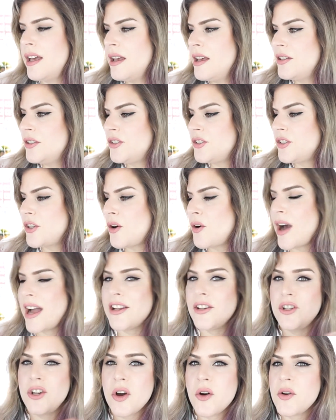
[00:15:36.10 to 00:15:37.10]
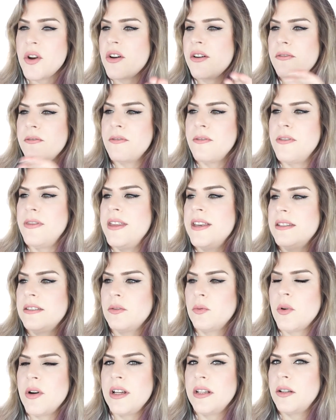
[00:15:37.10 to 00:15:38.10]
So I don't know if
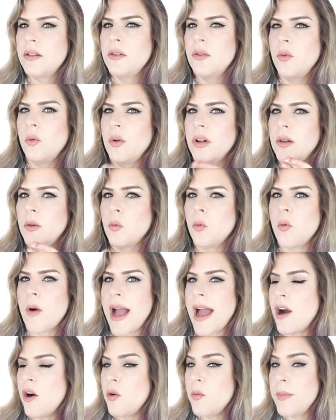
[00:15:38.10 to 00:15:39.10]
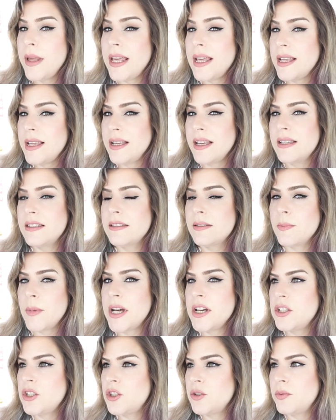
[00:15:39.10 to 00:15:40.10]
this one will wow me as
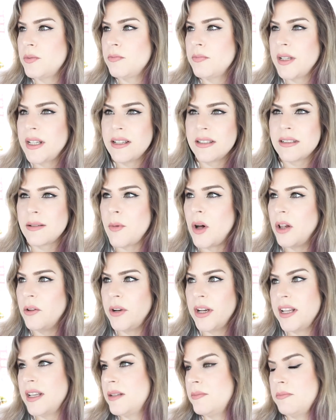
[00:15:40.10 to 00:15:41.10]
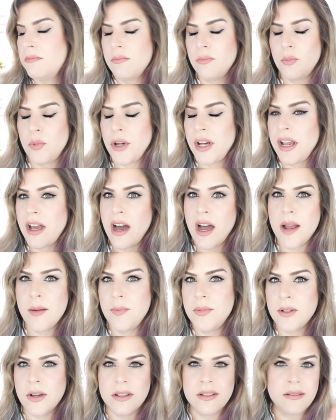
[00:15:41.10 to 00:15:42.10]
much, because I'm already pretty
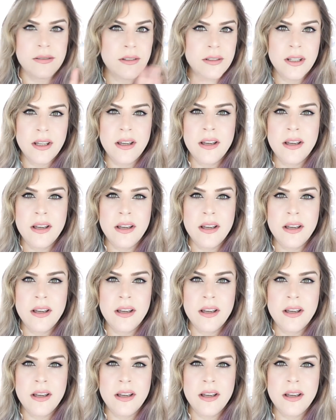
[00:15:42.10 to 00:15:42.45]
hyped on